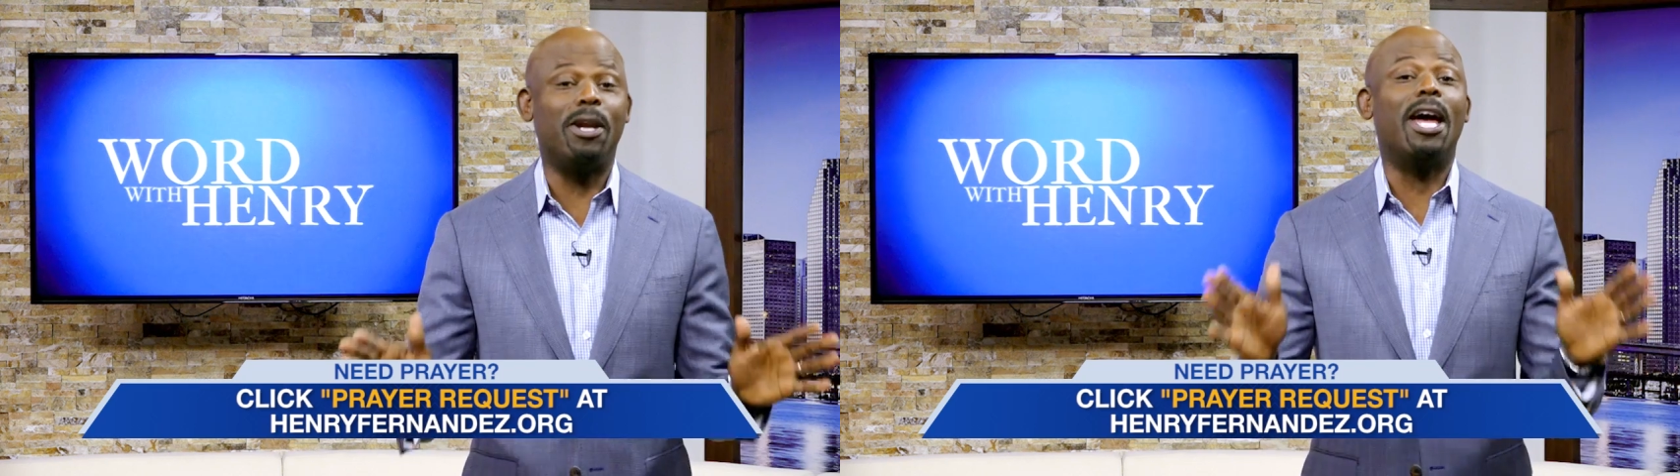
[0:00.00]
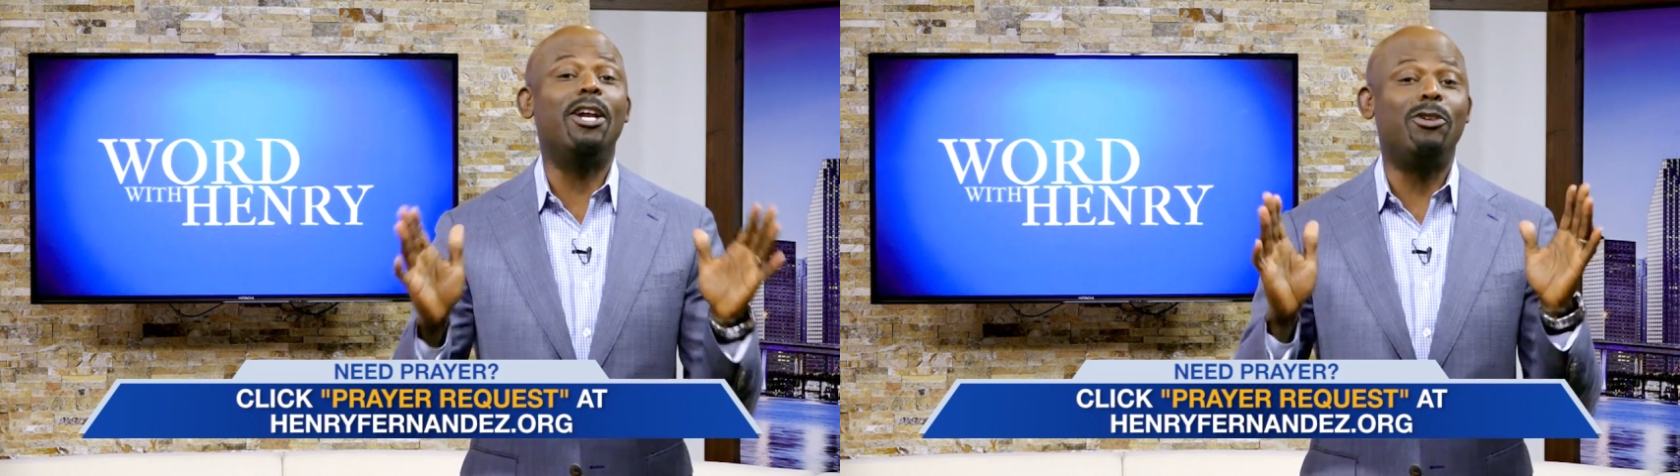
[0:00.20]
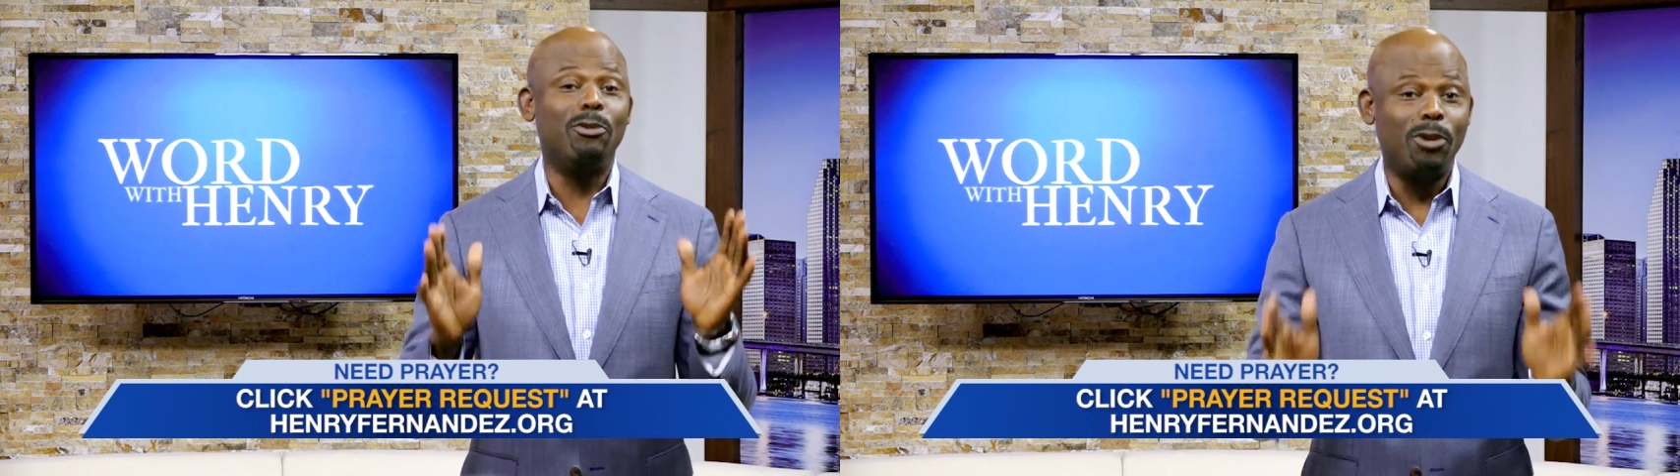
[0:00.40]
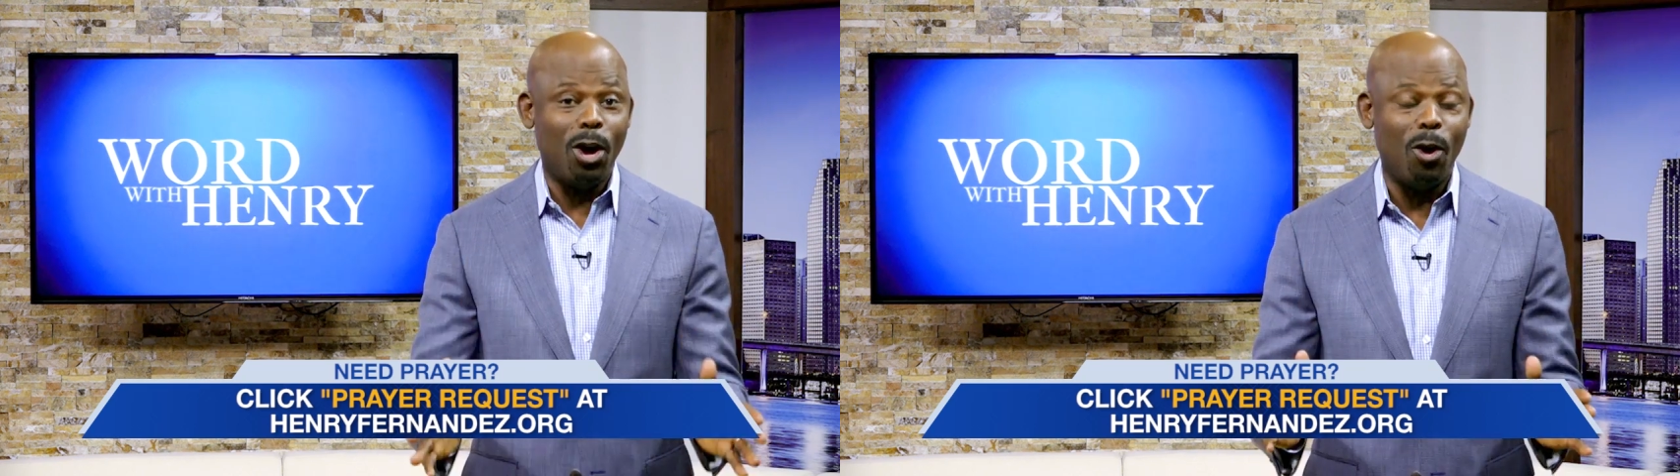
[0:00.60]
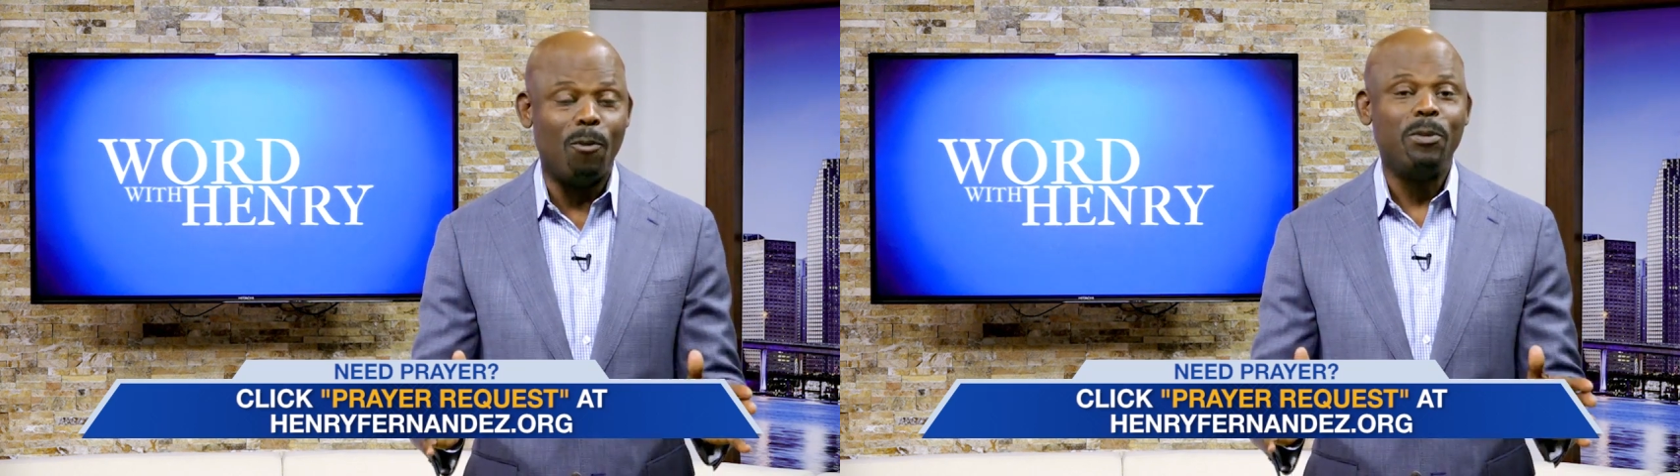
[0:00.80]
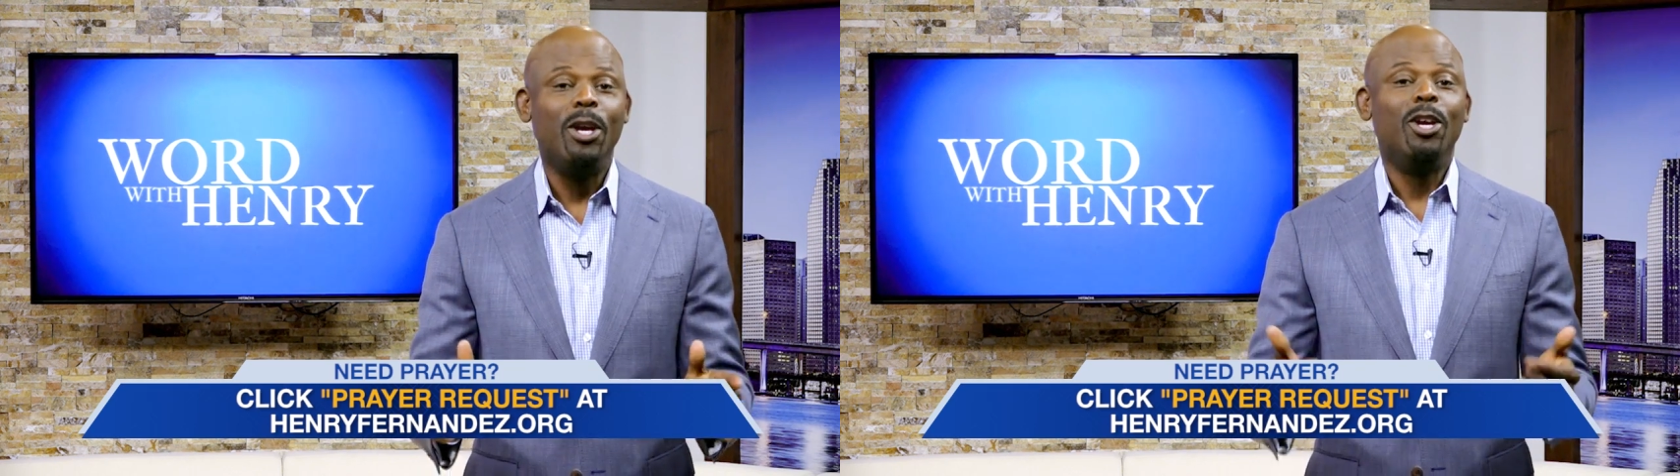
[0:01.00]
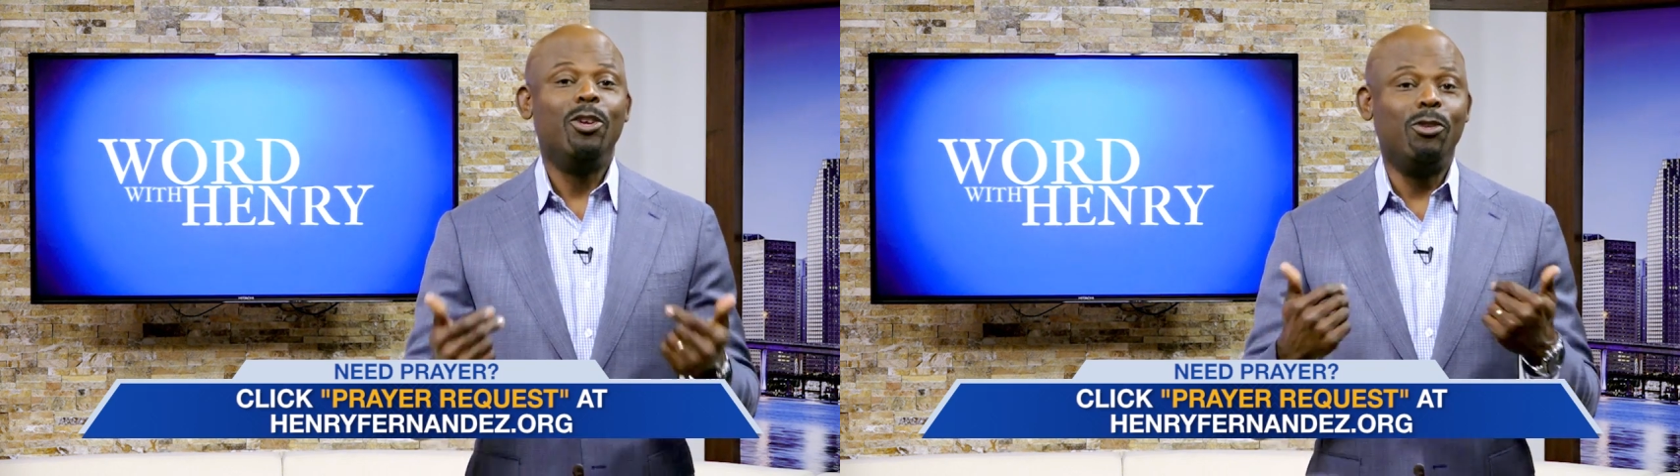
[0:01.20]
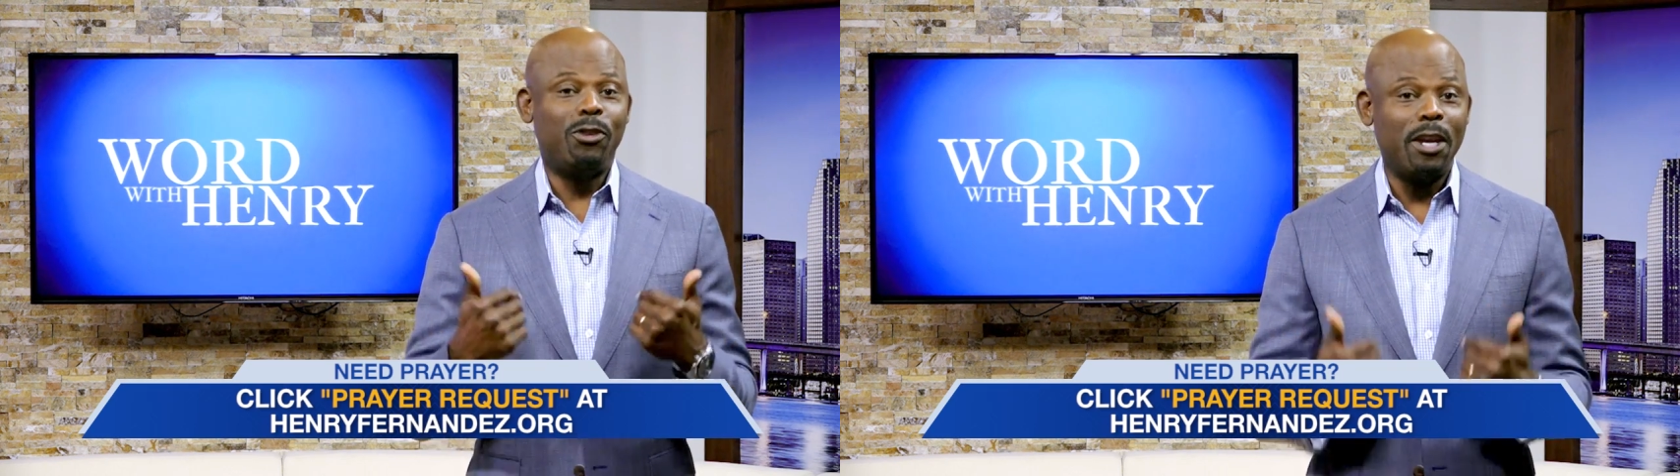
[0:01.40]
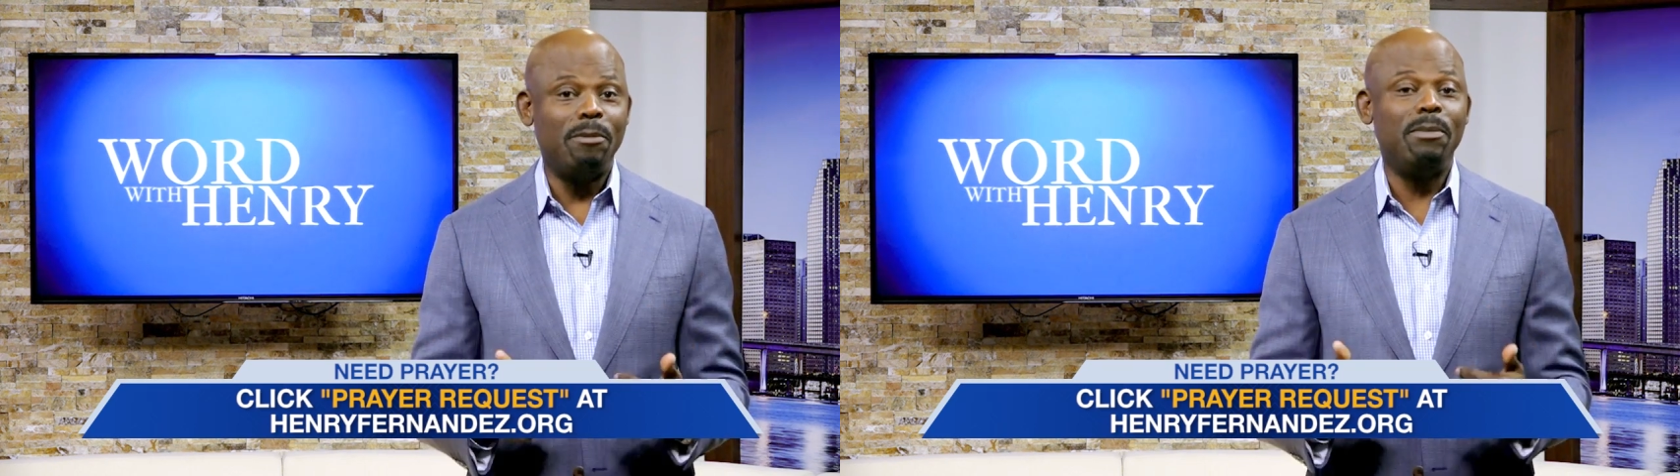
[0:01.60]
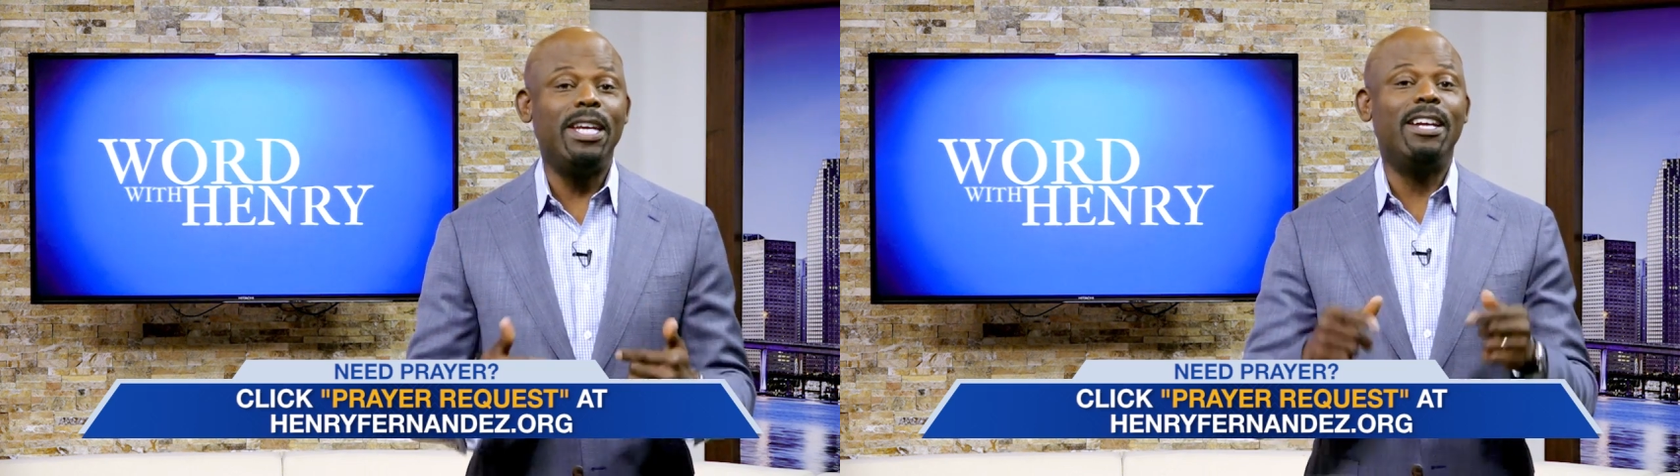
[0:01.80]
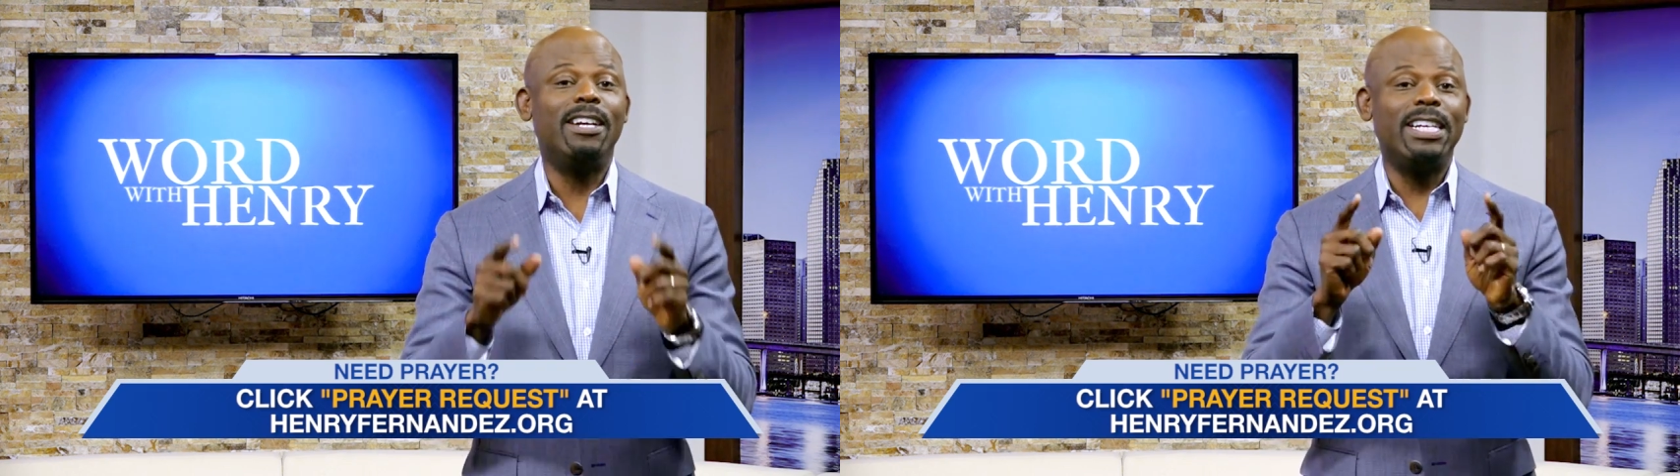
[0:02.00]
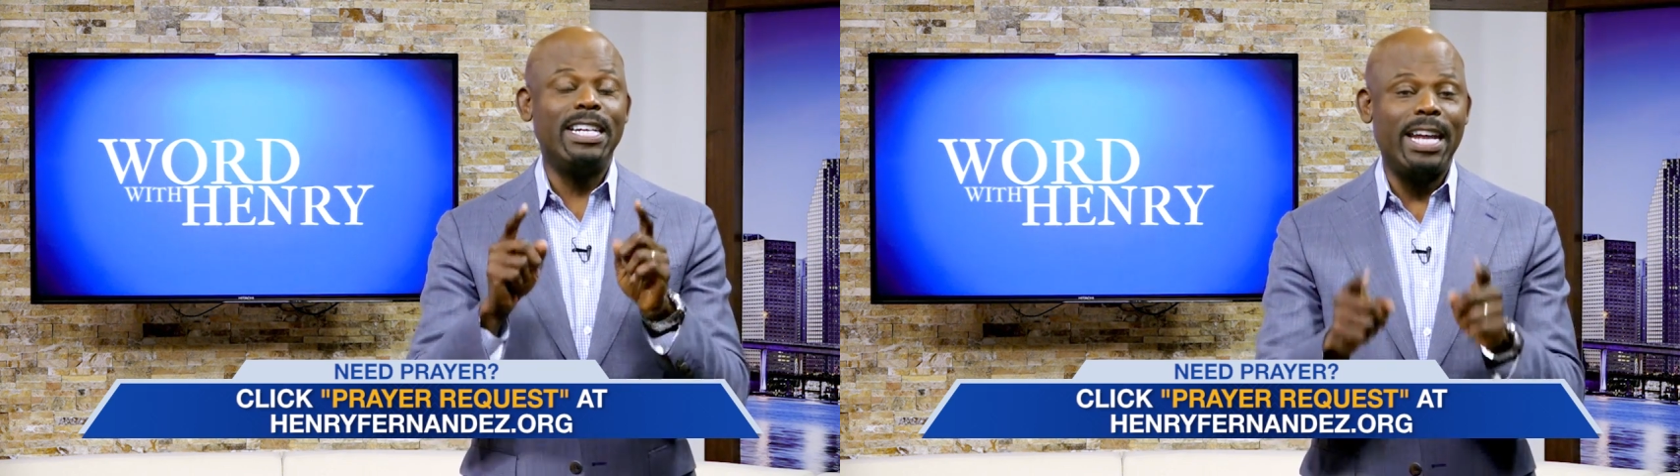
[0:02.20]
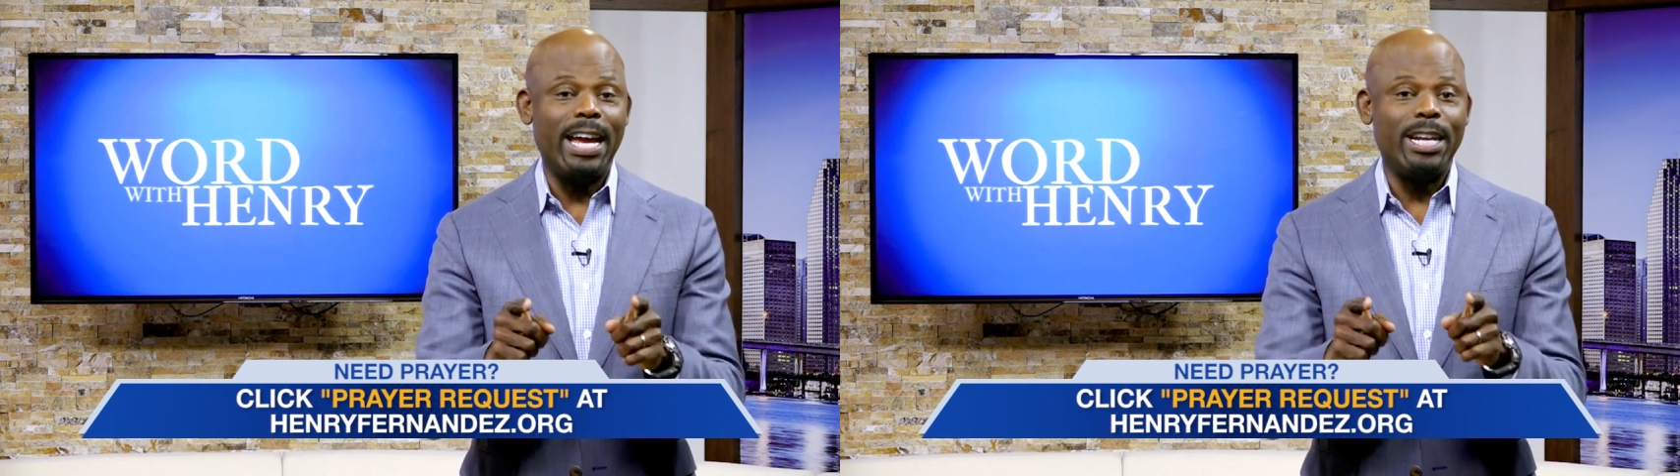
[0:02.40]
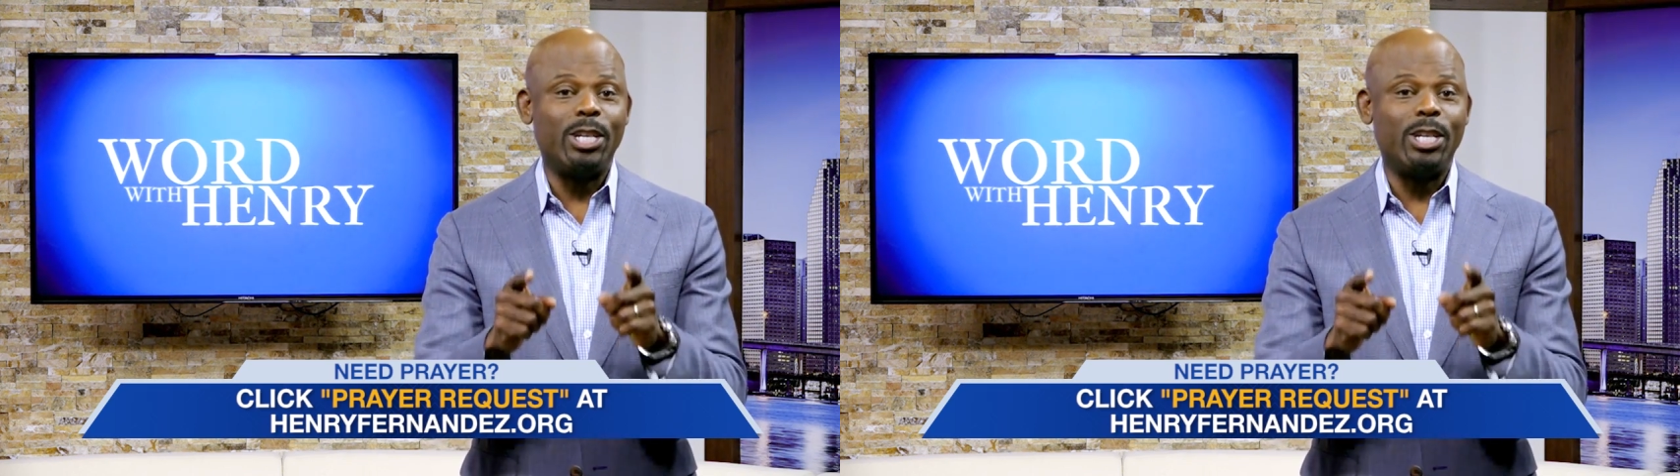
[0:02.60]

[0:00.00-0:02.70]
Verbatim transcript: but I do know you sent me here today